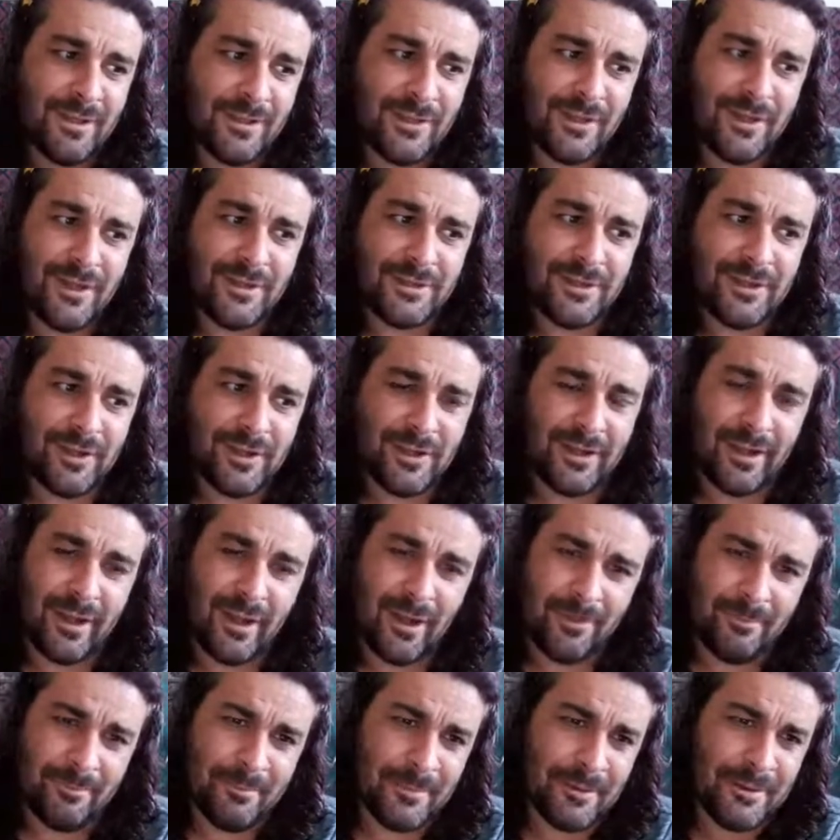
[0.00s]
third eye
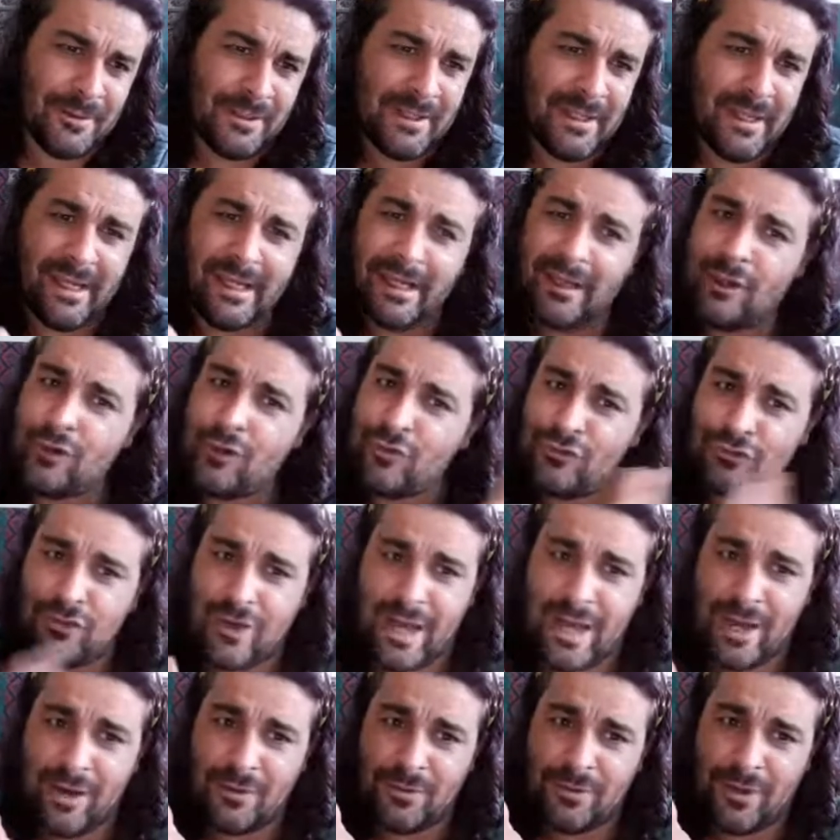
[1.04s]
on Monday,
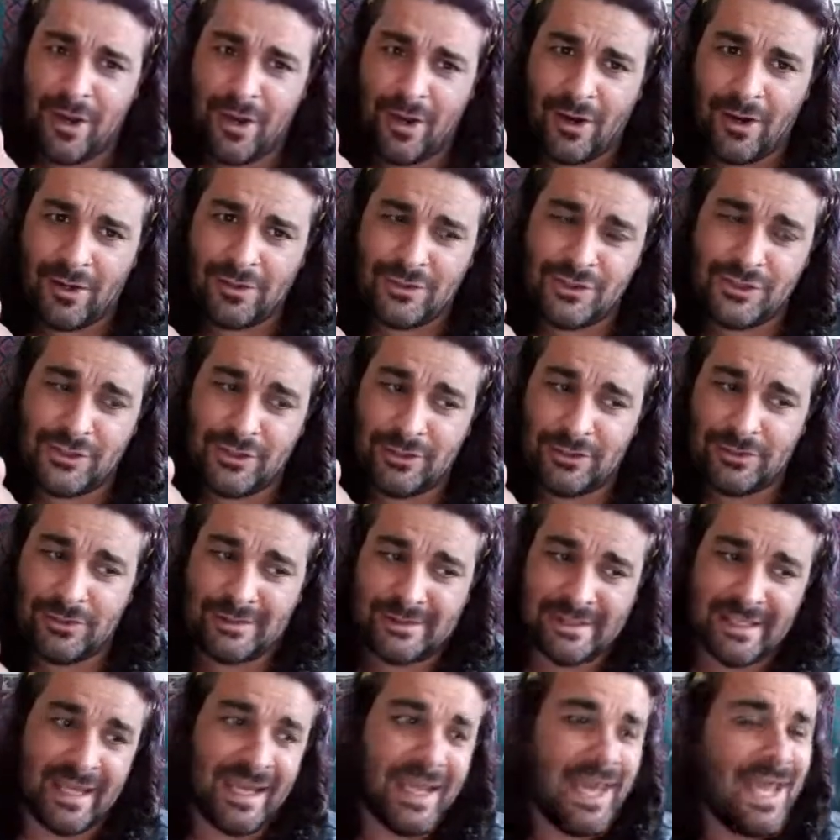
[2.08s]
crown on
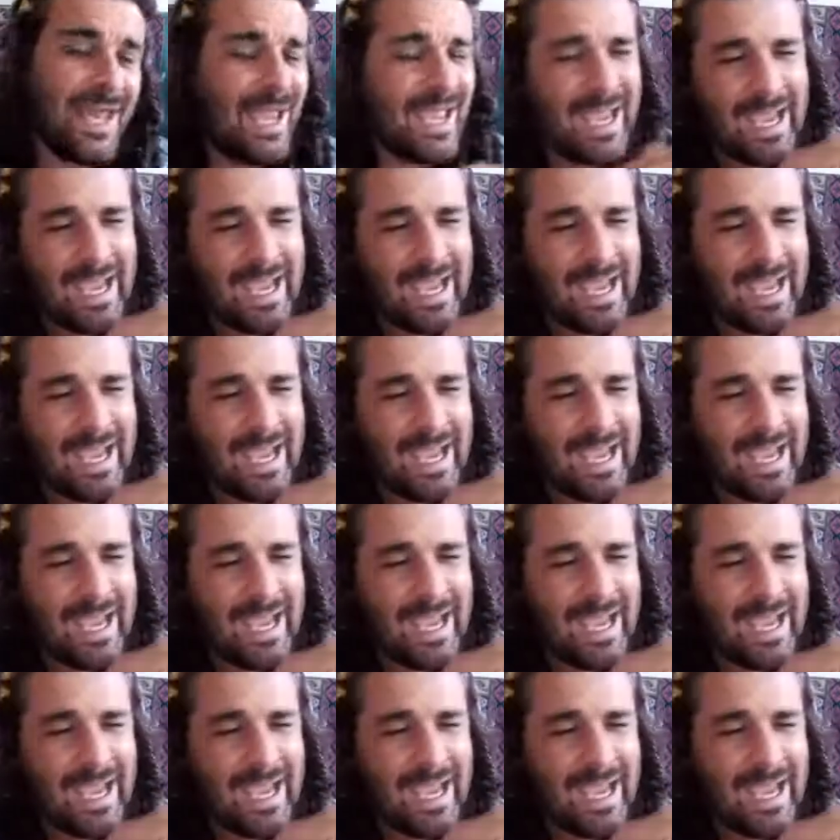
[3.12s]
Tuesday.